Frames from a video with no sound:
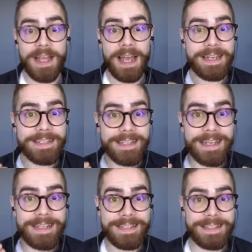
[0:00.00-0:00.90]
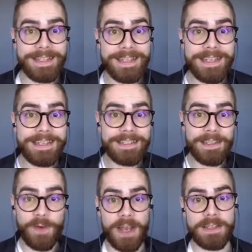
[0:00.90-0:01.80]
and it's these
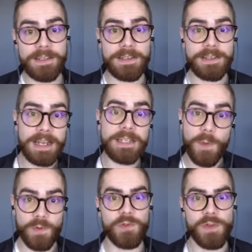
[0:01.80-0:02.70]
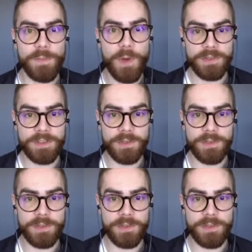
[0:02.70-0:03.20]
devices that expose you the most.